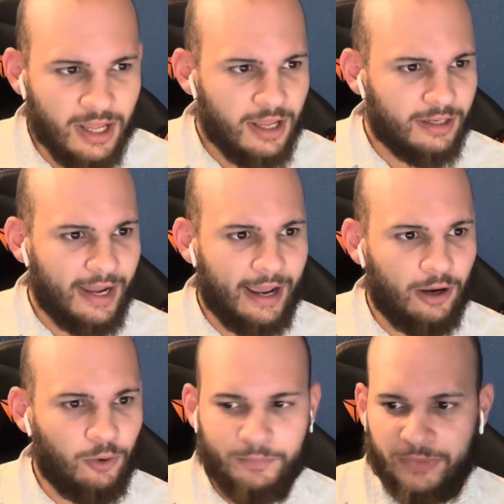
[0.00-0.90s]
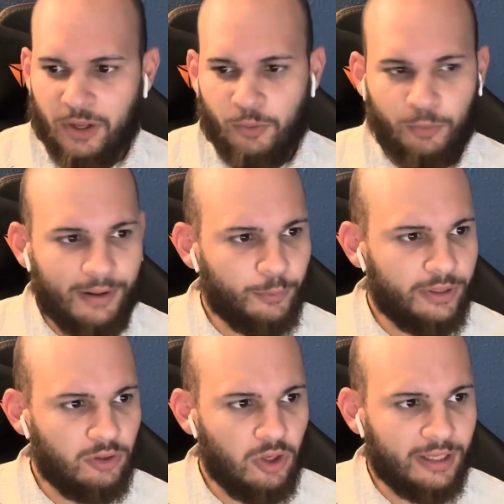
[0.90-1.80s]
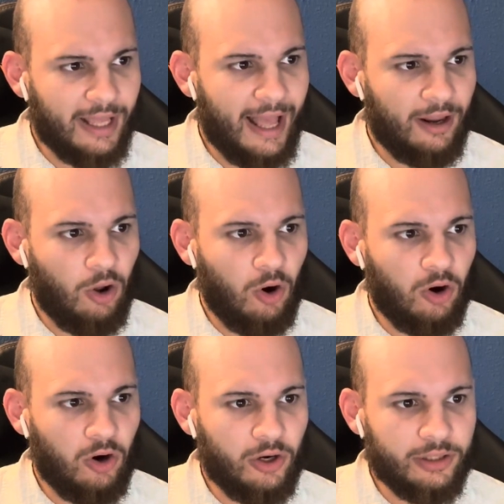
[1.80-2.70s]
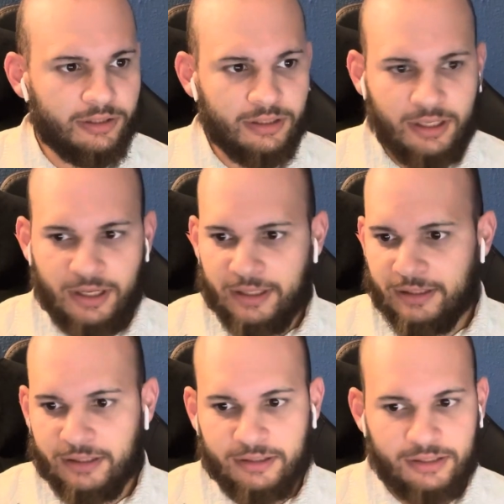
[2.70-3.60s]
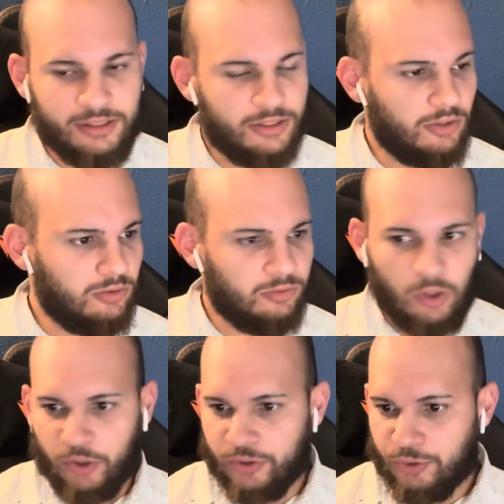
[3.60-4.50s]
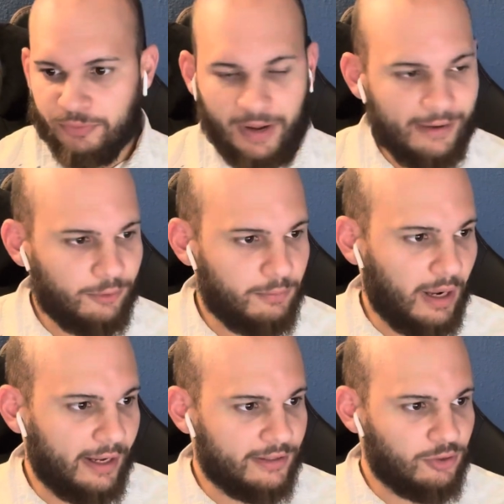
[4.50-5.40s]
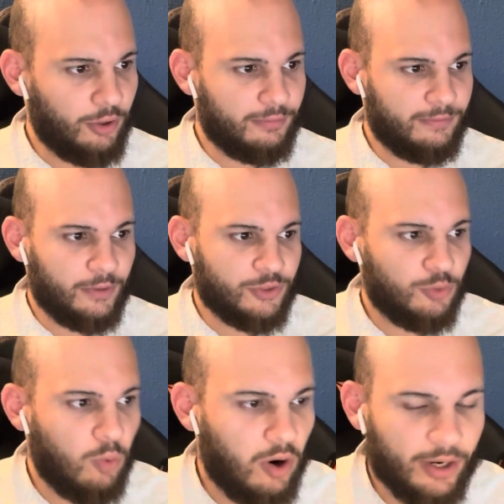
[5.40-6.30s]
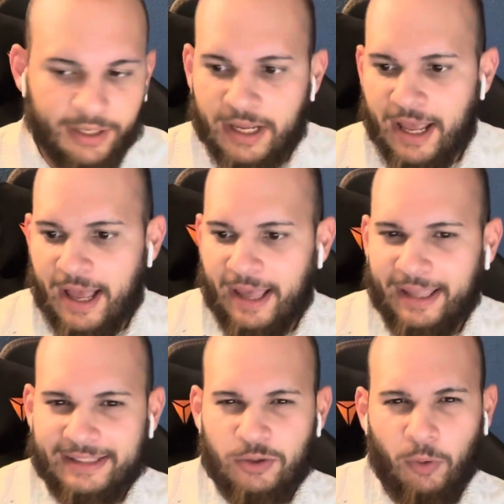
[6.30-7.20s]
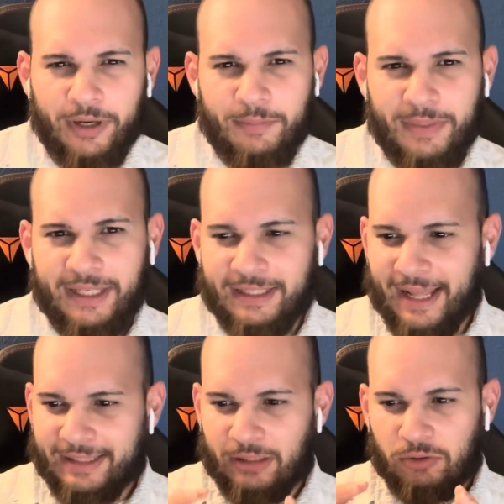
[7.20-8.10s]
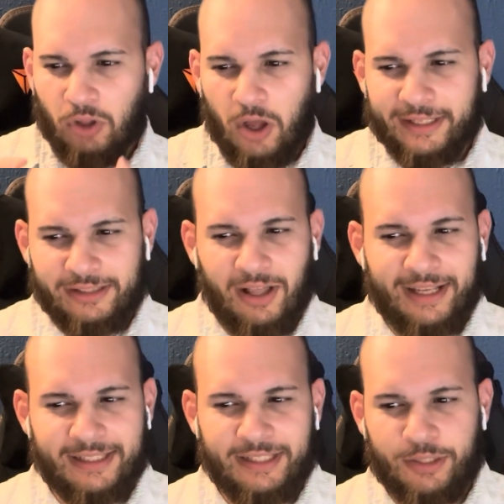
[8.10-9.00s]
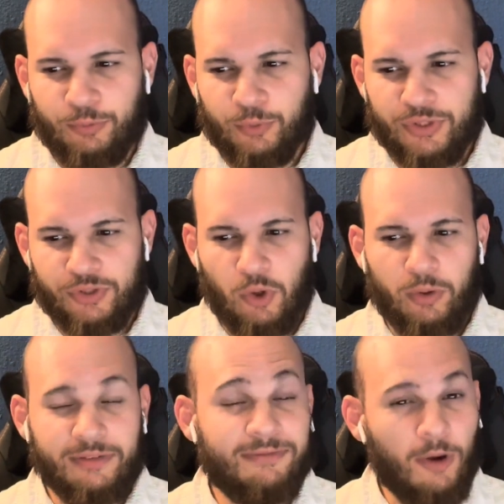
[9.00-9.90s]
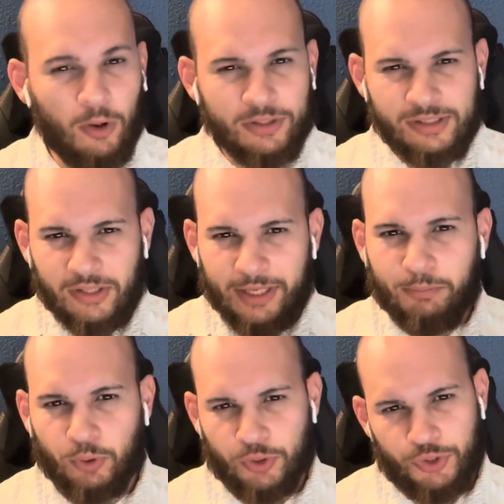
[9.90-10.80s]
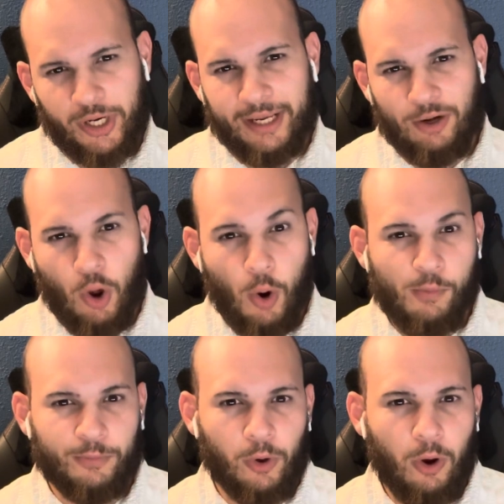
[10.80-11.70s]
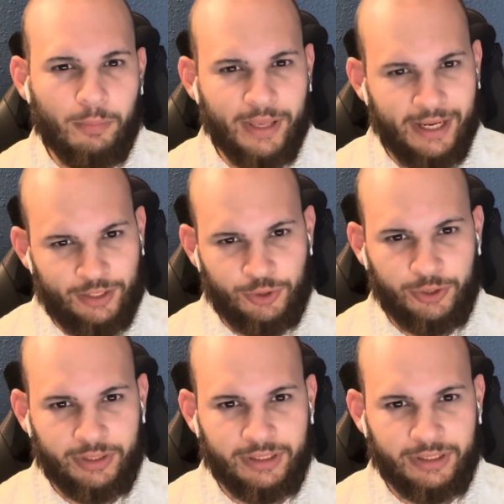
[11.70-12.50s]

Now, whenever we look at our survivor bias, our first one, it's going to be that the longest lasting results falsely portray an overall picture.